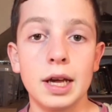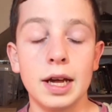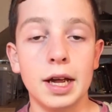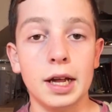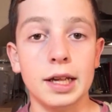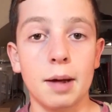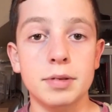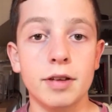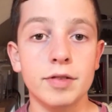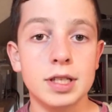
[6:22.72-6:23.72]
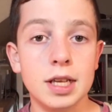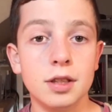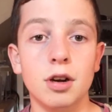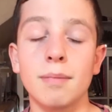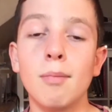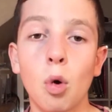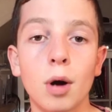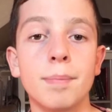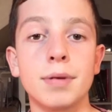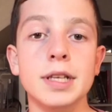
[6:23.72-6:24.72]
captivity. There are
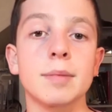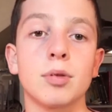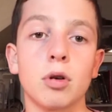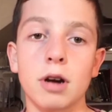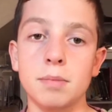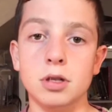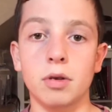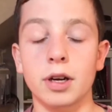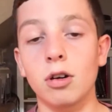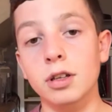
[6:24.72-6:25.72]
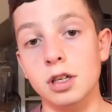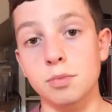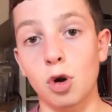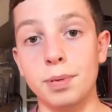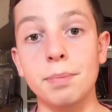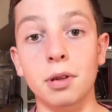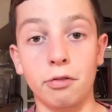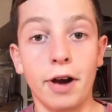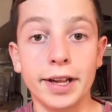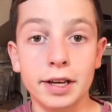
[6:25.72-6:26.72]
more breeding programs going on because more people are
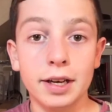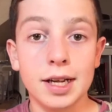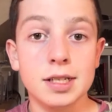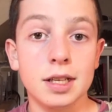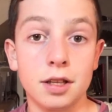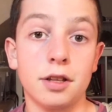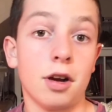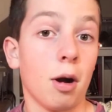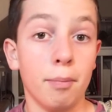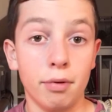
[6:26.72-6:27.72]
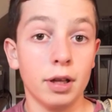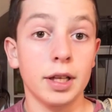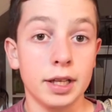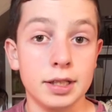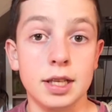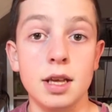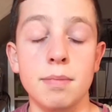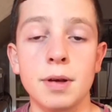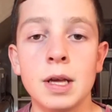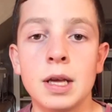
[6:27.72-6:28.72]
recognising that they are brilliant to
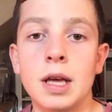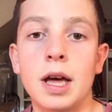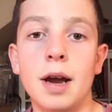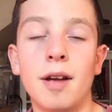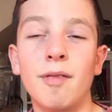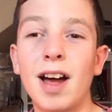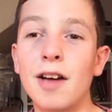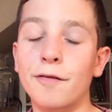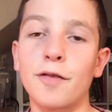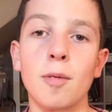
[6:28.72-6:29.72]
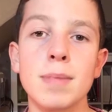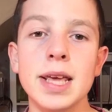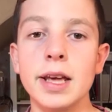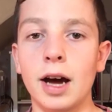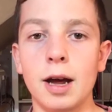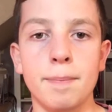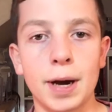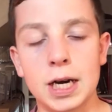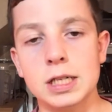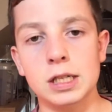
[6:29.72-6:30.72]
keep. For me, I
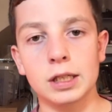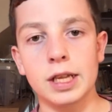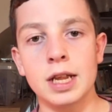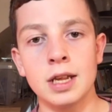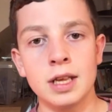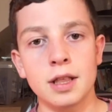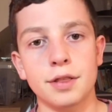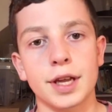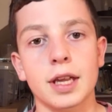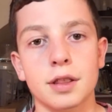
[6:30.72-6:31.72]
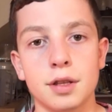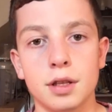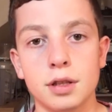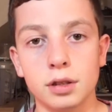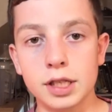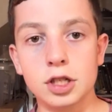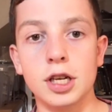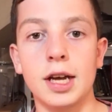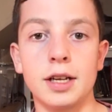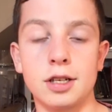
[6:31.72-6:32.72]
personally think that the
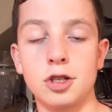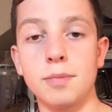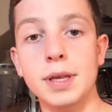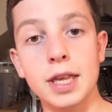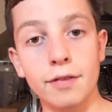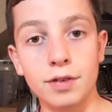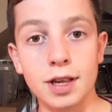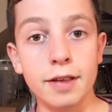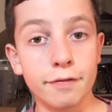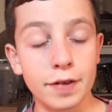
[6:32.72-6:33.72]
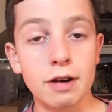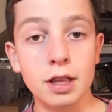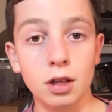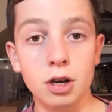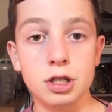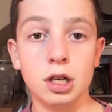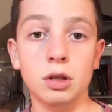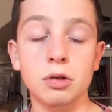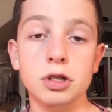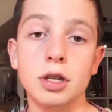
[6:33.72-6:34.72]
Leachianus should be given a very large
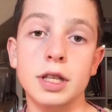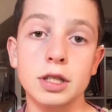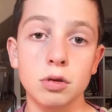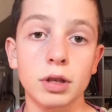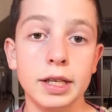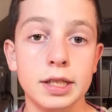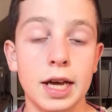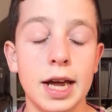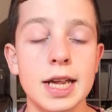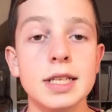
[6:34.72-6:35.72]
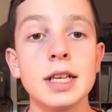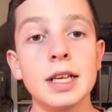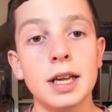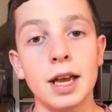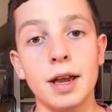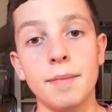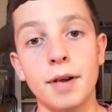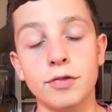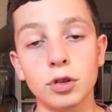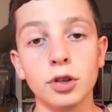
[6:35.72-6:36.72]
enclosure. They do like to hide.
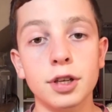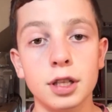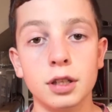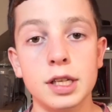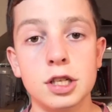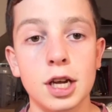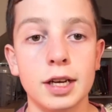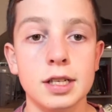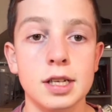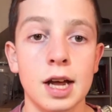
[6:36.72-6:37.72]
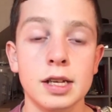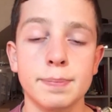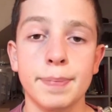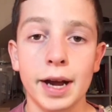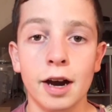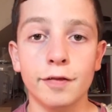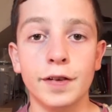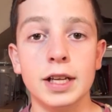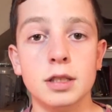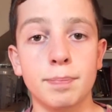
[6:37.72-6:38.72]
If you look at the Leachianus, it has
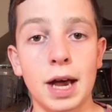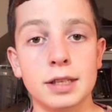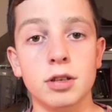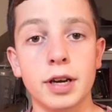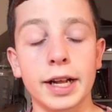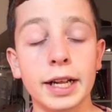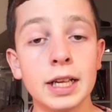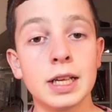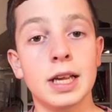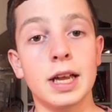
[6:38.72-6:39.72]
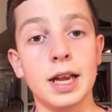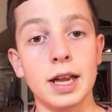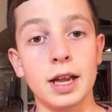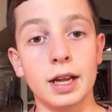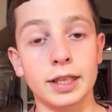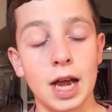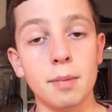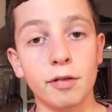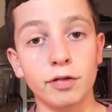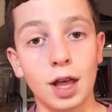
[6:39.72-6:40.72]
perfect patterning and
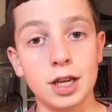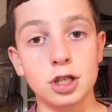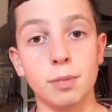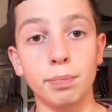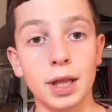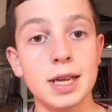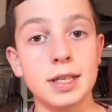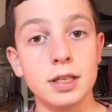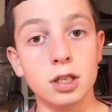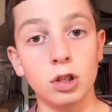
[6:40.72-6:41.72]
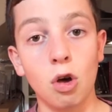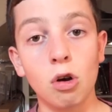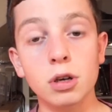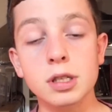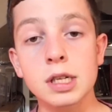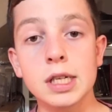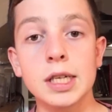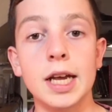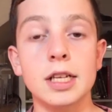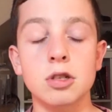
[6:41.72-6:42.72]
camouflage to blend into logs.
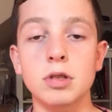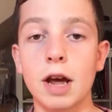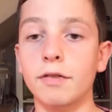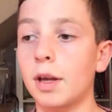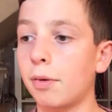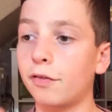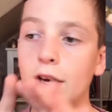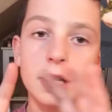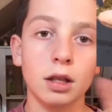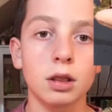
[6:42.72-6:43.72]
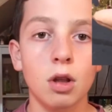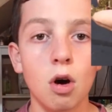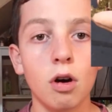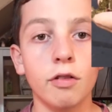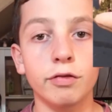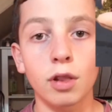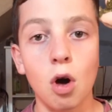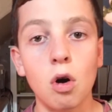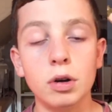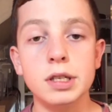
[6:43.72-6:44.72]
So definitely provide a lot of
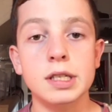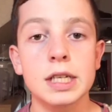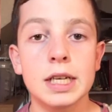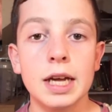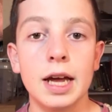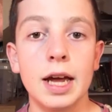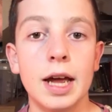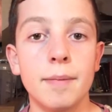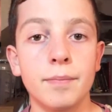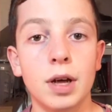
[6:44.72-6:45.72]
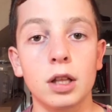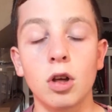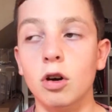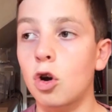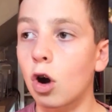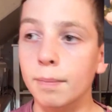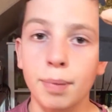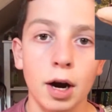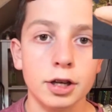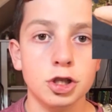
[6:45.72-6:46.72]
logs, a lot of cork
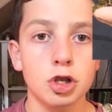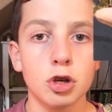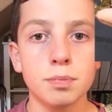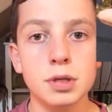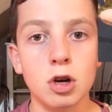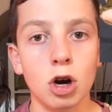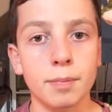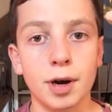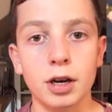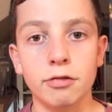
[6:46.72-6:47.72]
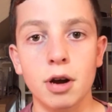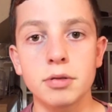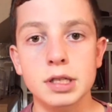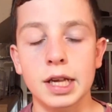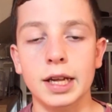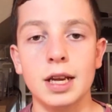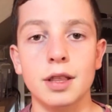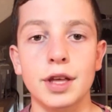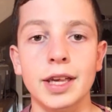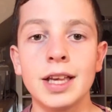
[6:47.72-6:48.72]
bark tubes, cork bark rounds, that kind of
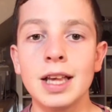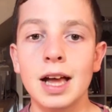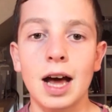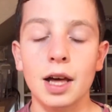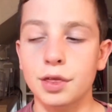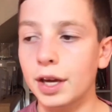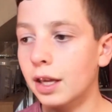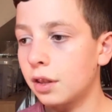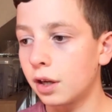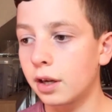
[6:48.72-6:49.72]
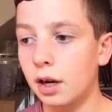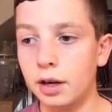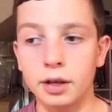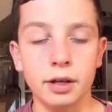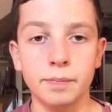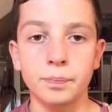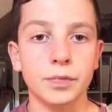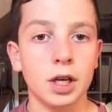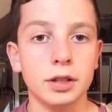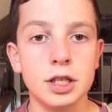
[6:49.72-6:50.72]
thing. I think that a
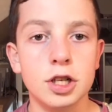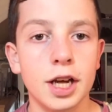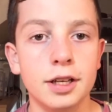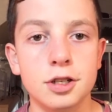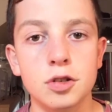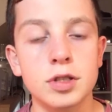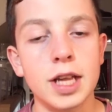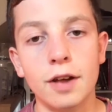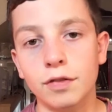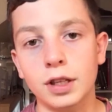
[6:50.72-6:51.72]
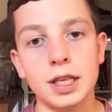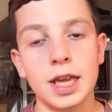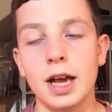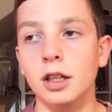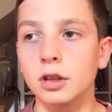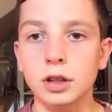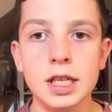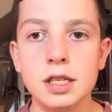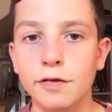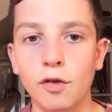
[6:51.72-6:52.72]
Leachianus should definitely get at
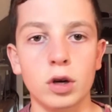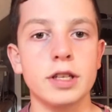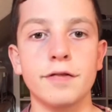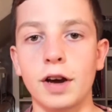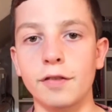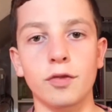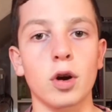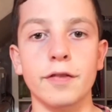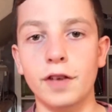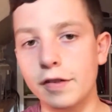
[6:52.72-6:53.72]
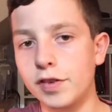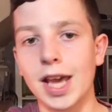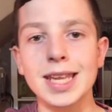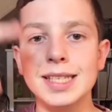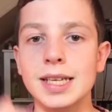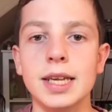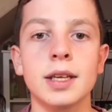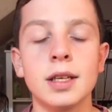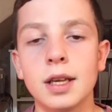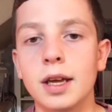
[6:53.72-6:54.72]
least 45, 90,
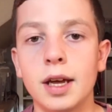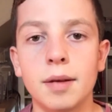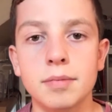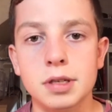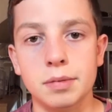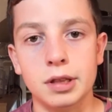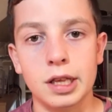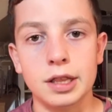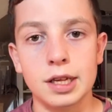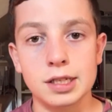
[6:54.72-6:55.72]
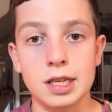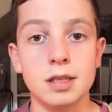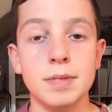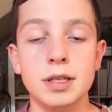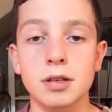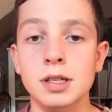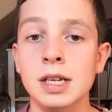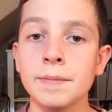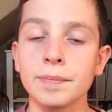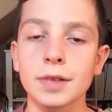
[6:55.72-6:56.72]
something like that, centimetres,
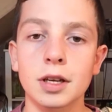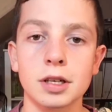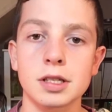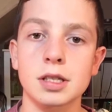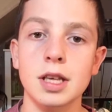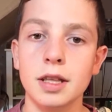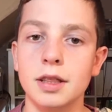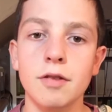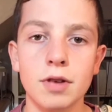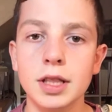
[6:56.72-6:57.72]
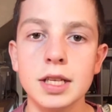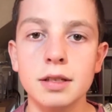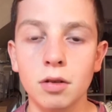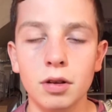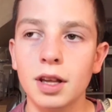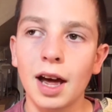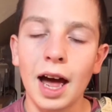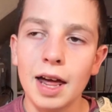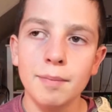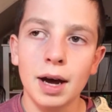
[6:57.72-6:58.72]
because they really don't,
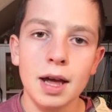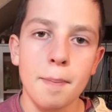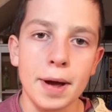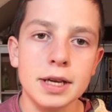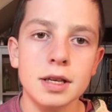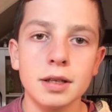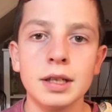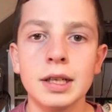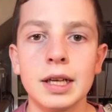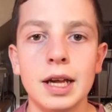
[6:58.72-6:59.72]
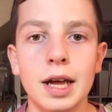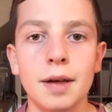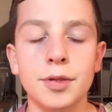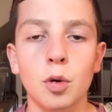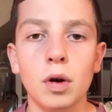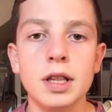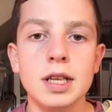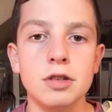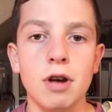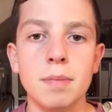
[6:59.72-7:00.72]
in my opinion, they're one of
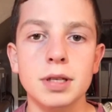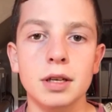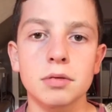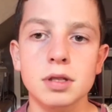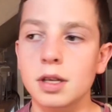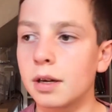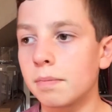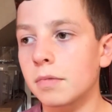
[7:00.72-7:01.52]
these reptiles that